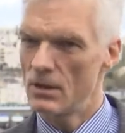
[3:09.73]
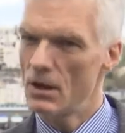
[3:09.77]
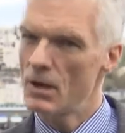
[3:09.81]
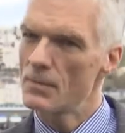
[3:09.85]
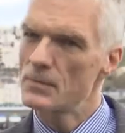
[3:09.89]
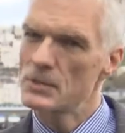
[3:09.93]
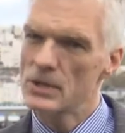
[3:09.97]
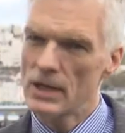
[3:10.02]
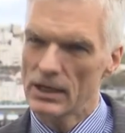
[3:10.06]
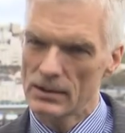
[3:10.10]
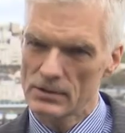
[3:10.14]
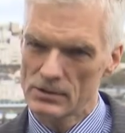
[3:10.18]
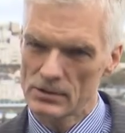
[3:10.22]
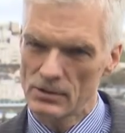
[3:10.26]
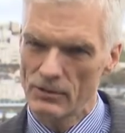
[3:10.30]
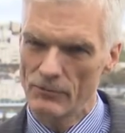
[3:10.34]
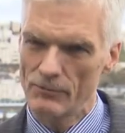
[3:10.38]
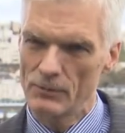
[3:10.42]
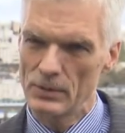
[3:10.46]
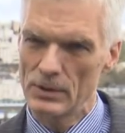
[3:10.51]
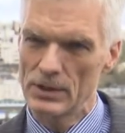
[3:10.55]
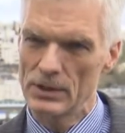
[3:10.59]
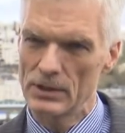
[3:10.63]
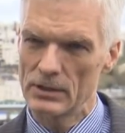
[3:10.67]
objects
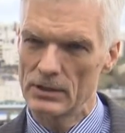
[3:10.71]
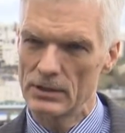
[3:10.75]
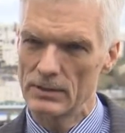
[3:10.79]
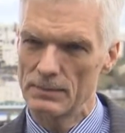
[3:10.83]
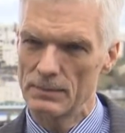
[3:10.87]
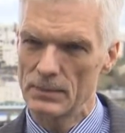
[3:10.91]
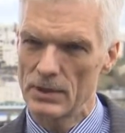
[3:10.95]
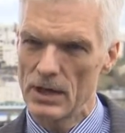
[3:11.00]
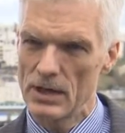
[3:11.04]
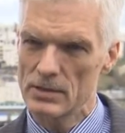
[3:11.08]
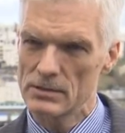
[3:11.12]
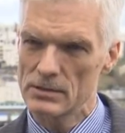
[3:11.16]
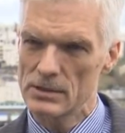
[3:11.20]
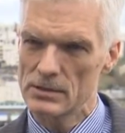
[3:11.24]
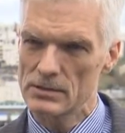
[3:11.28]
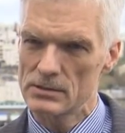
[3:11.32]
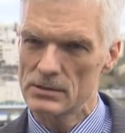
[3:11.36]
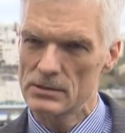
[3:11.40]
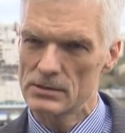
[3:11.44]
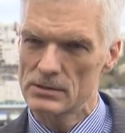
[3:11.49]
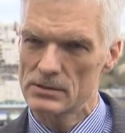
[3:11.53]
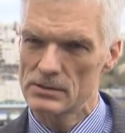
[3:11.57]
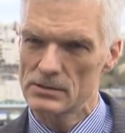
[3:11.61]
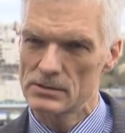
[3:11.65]
of political
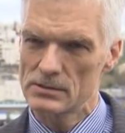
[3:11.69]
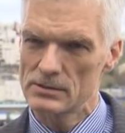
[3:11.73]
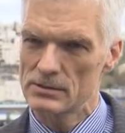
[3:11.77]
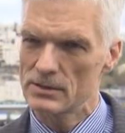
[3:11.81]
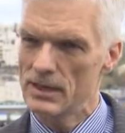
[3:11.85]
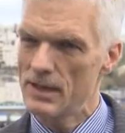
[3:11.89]
processes.